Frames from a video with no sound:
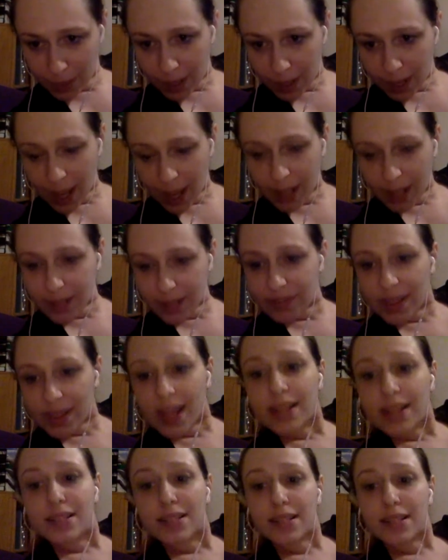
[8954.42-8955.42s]
And if
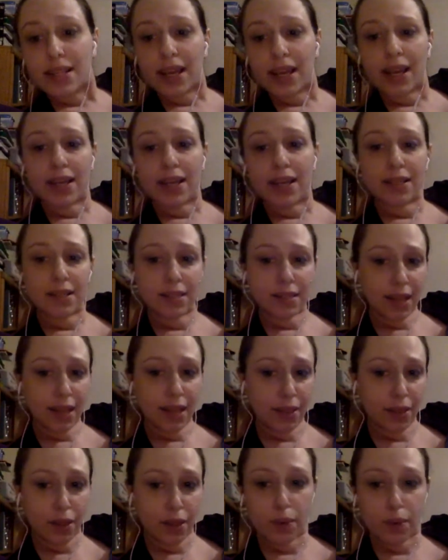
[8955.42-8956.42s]
that is the case,
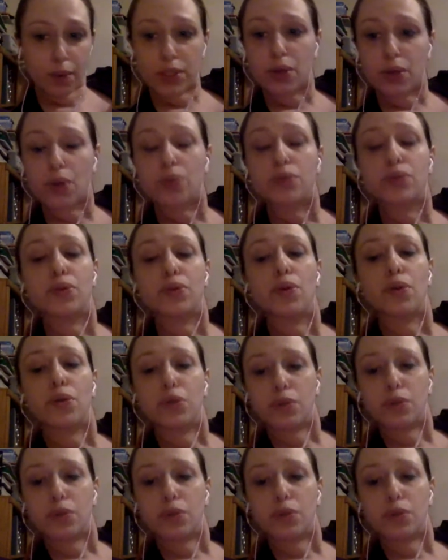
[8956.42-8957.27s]
and there was no truth